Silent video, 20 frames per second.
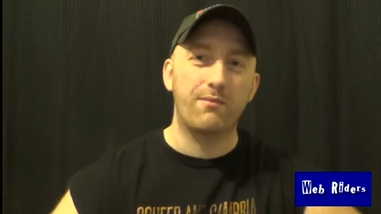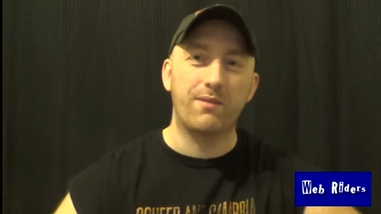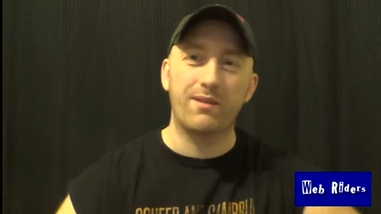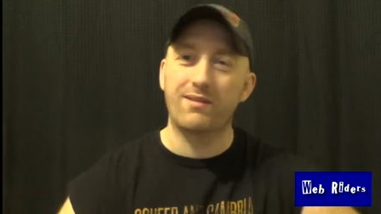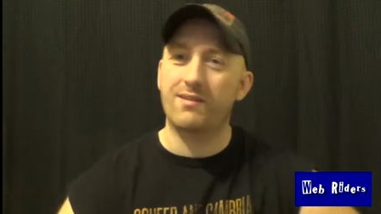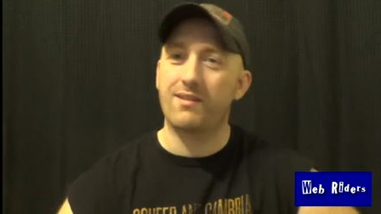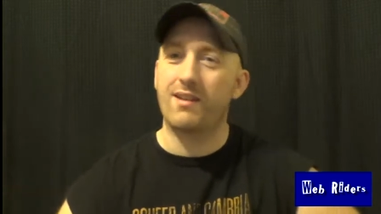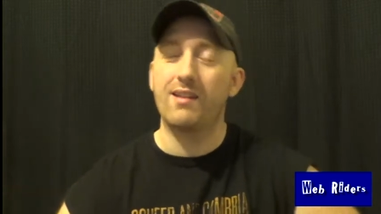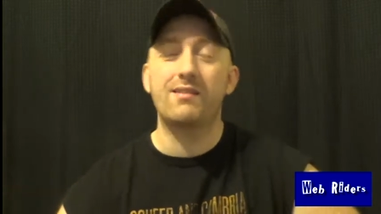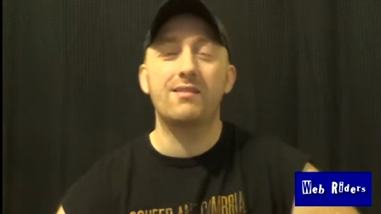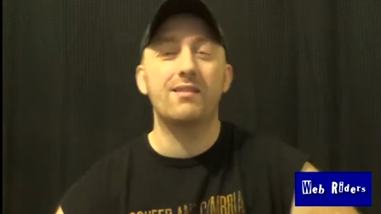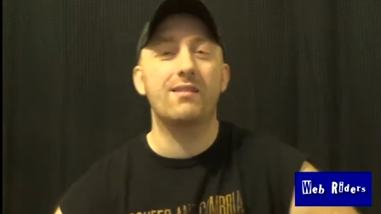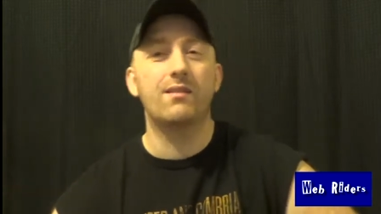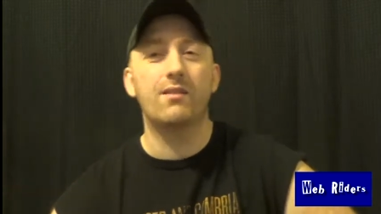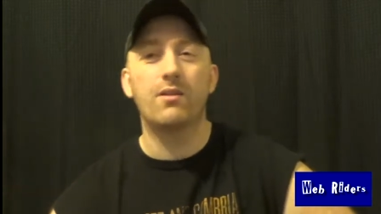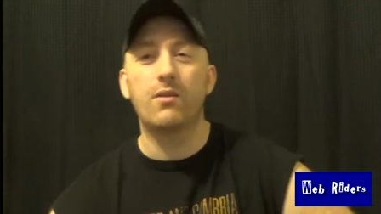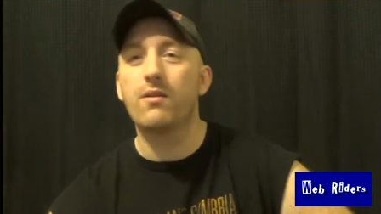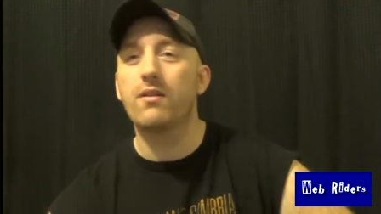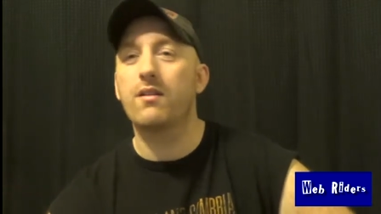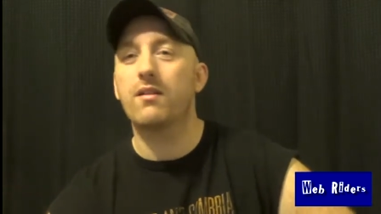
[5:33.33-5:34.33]
It's it's
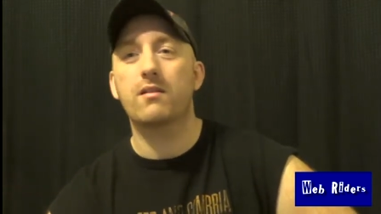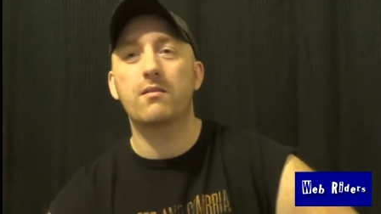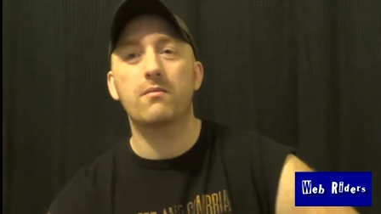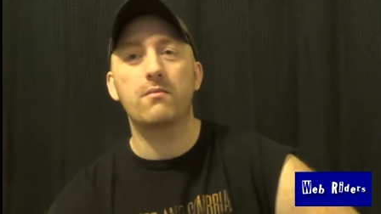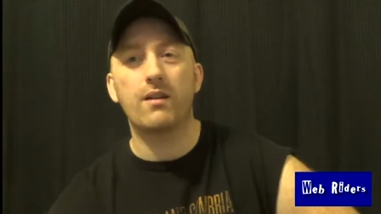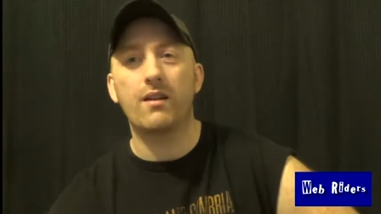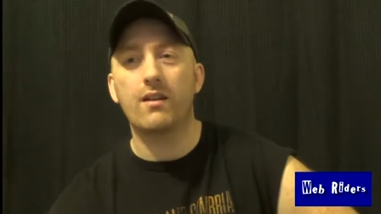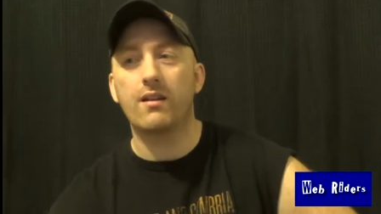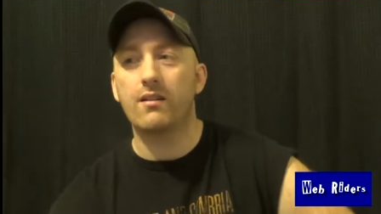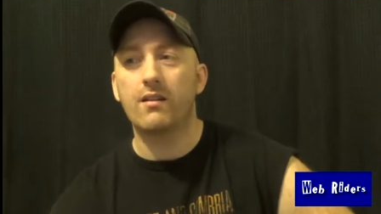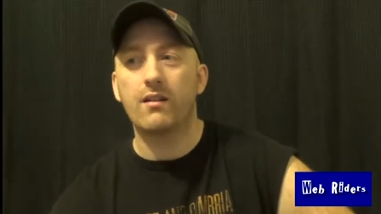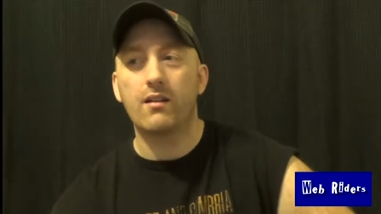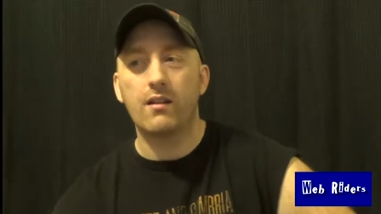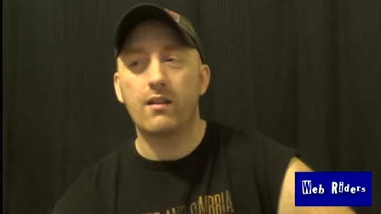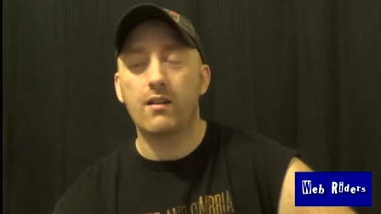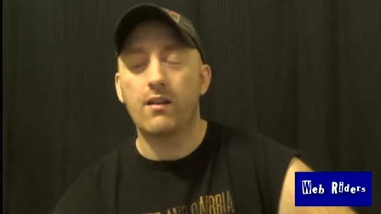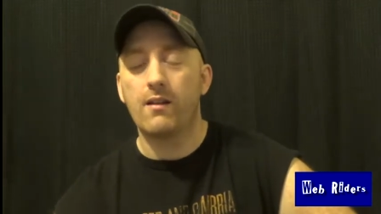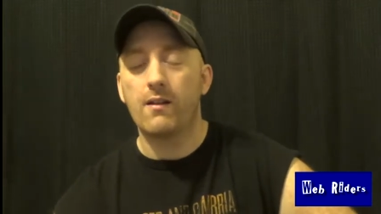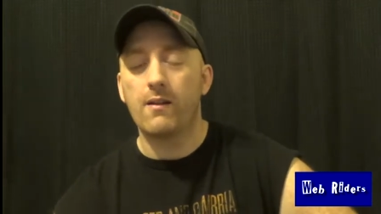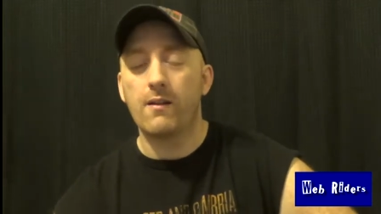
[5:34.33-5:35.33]
annoying, man.
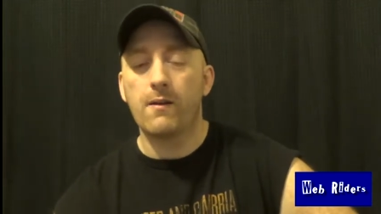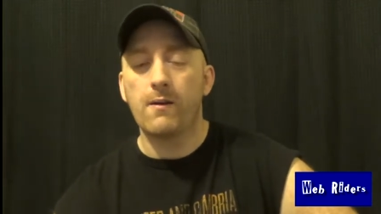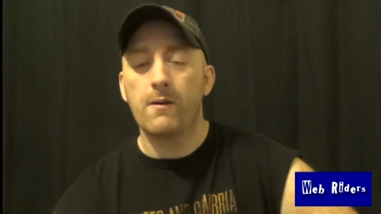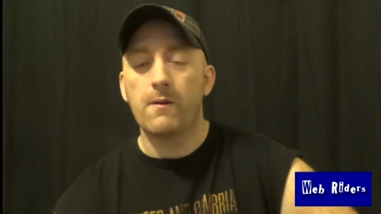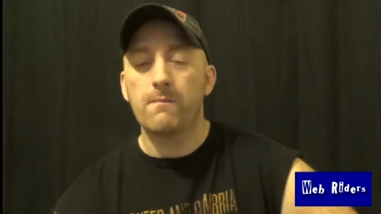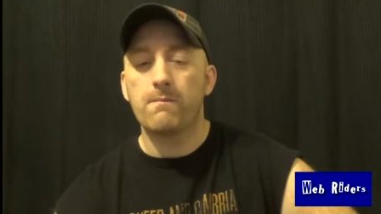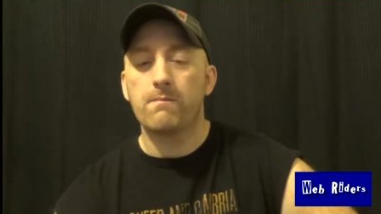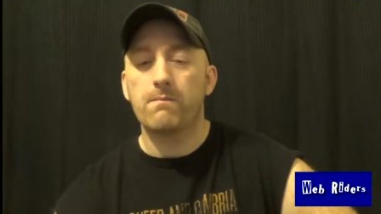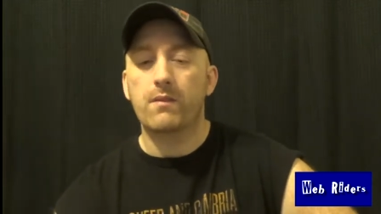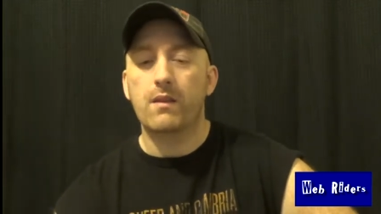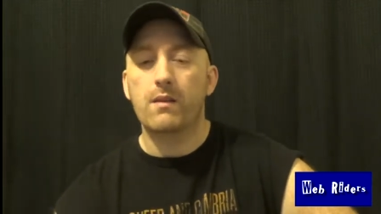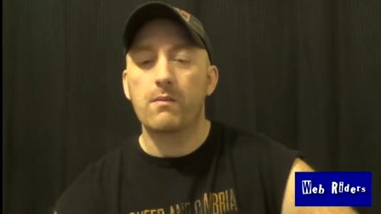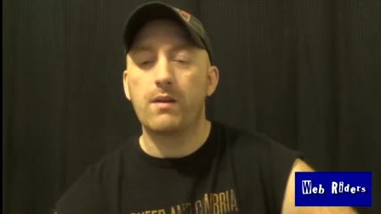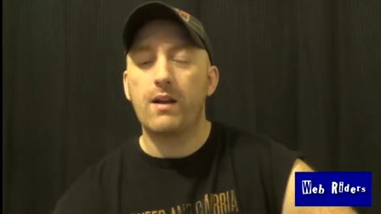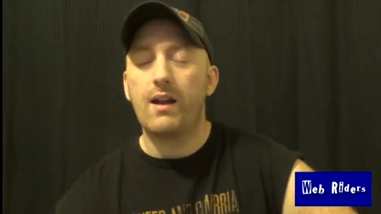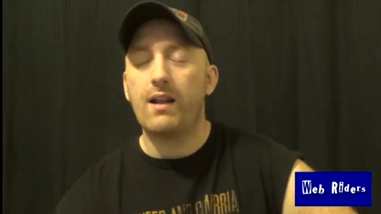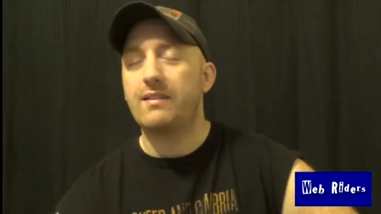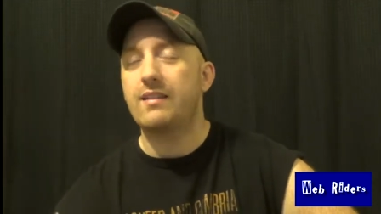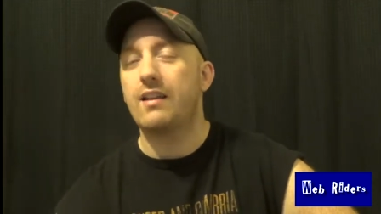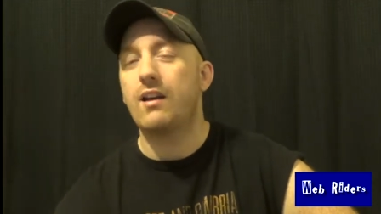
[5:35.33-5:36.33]
But
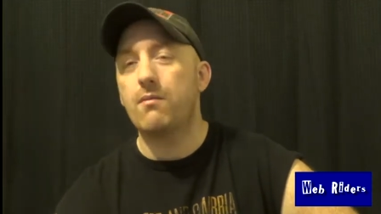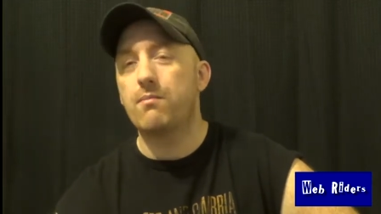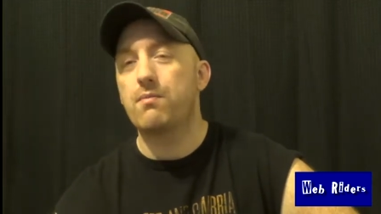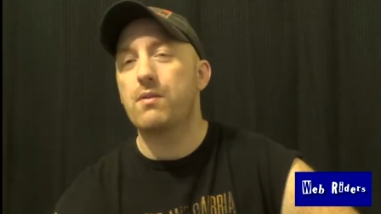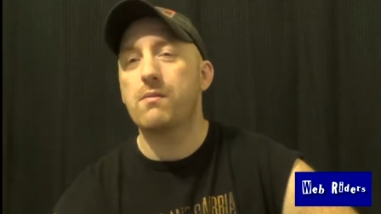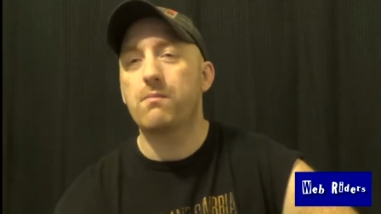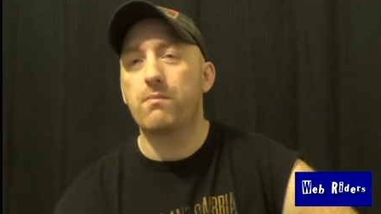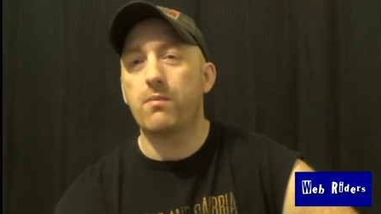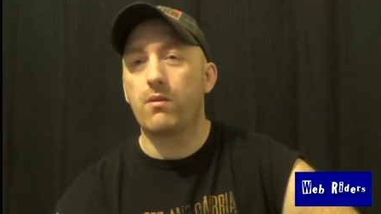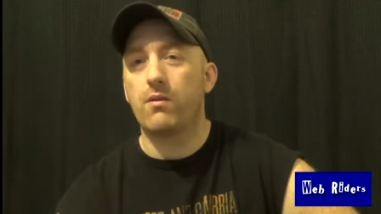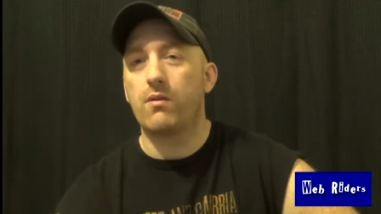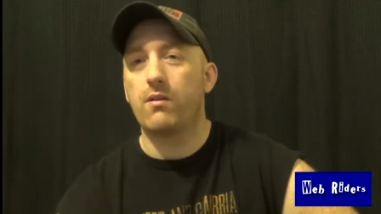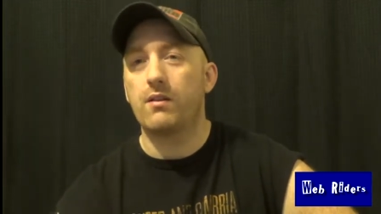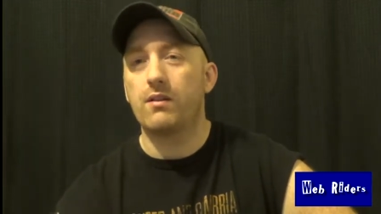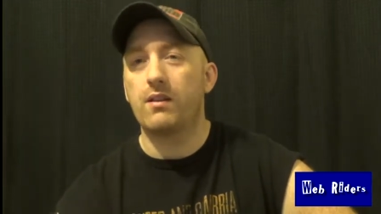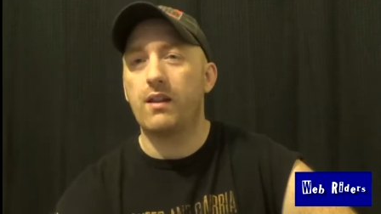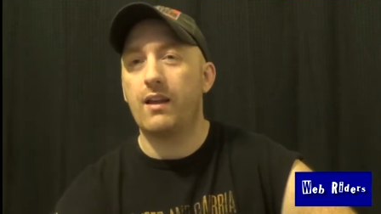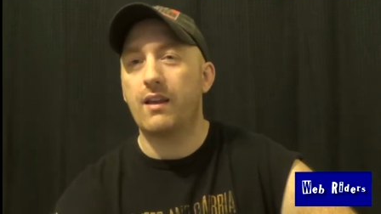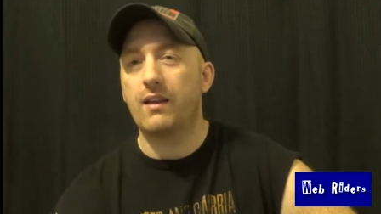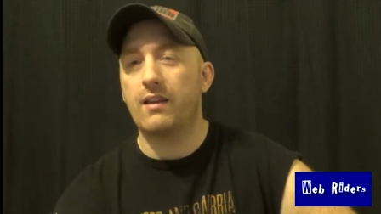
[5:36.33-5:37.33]
I tell people
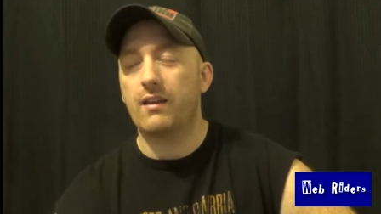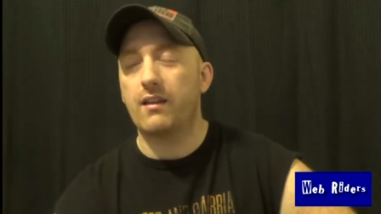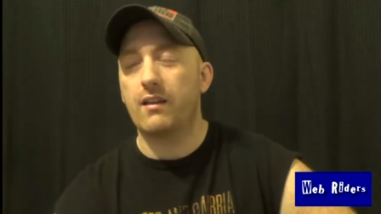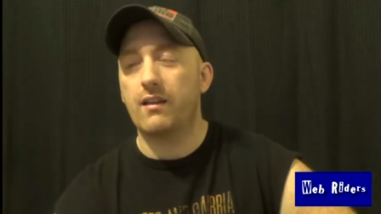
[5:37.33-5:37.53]
like.